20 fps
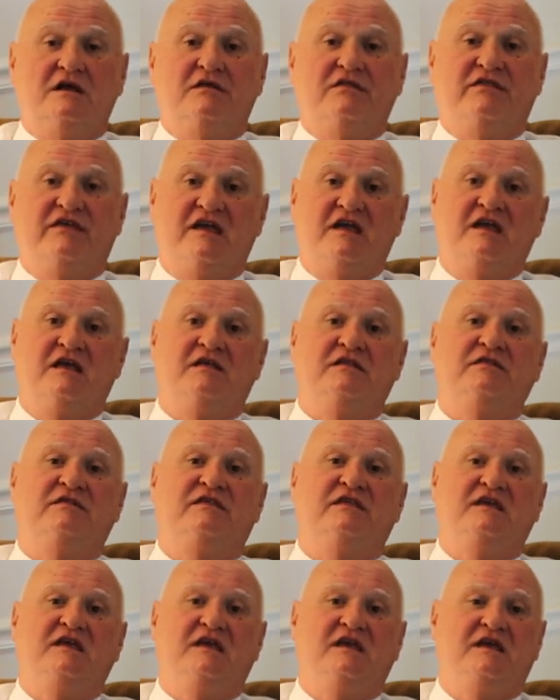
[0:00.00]
Then
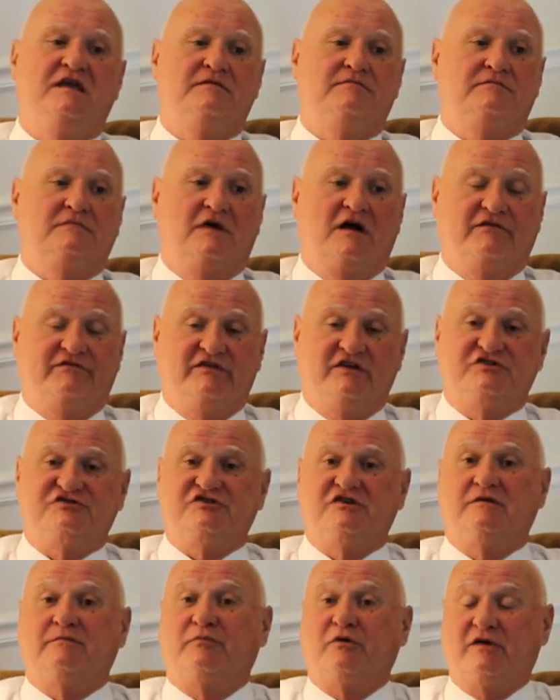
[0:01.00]
the
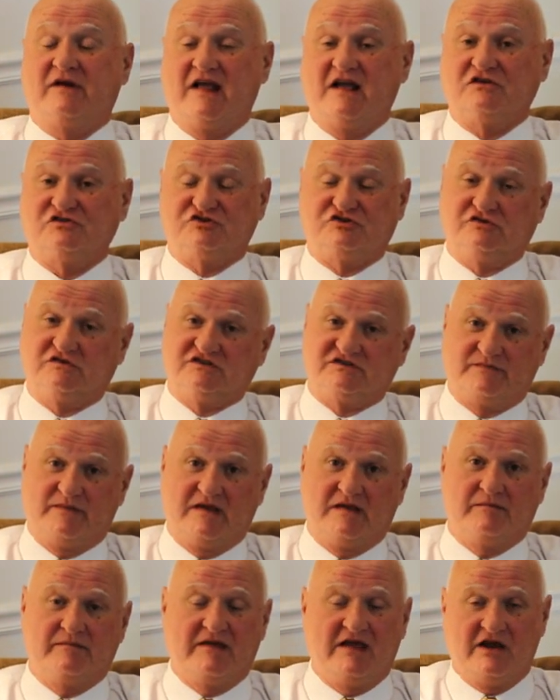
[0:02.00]
officiant pronounces you as
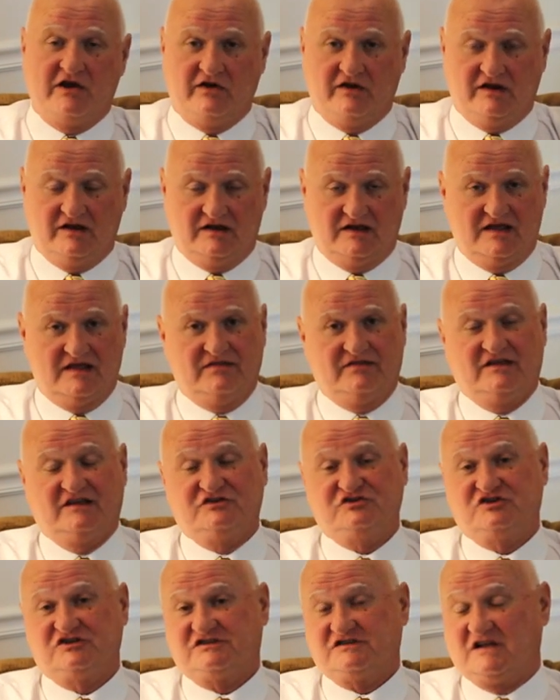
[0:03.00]
being married, and
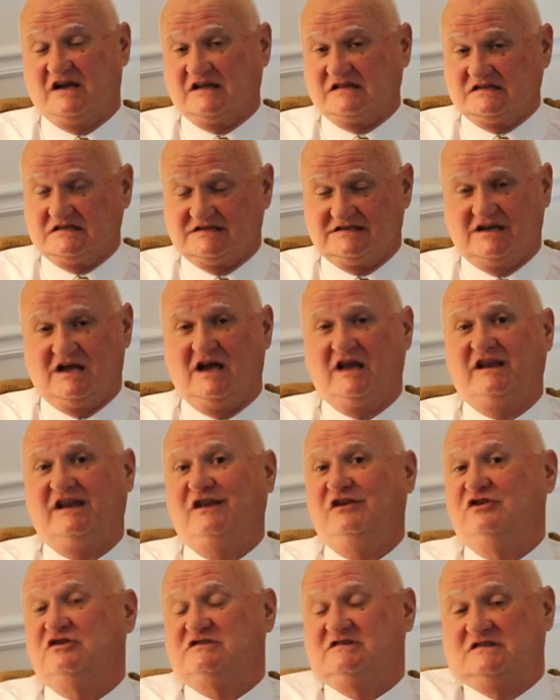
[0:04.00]
then just like the
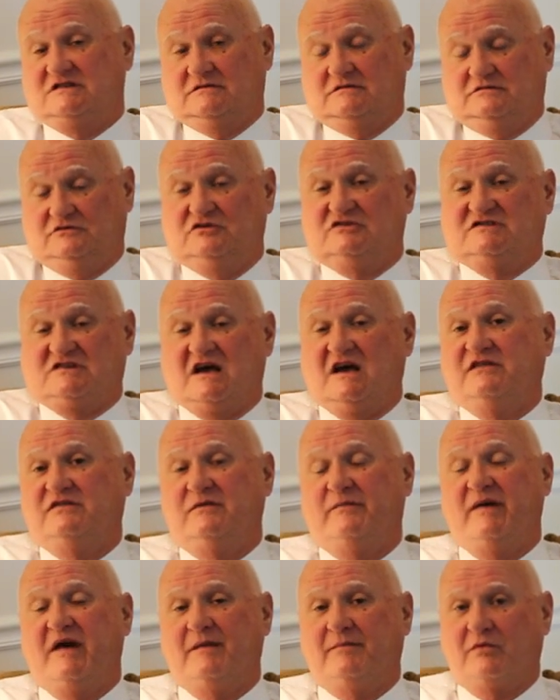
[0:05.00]
signing, you sign
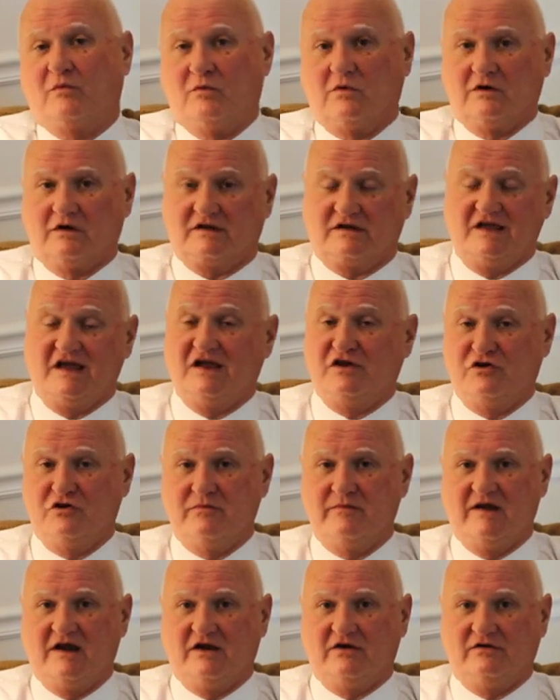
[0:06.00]
the paperwork and
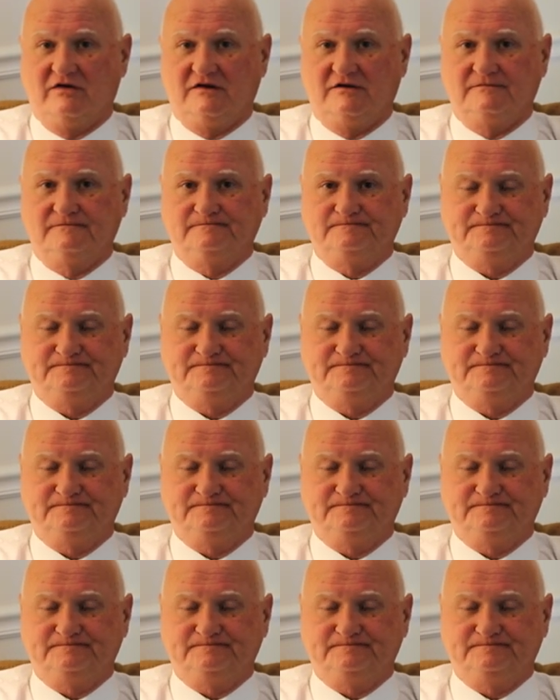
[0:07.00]
you're married.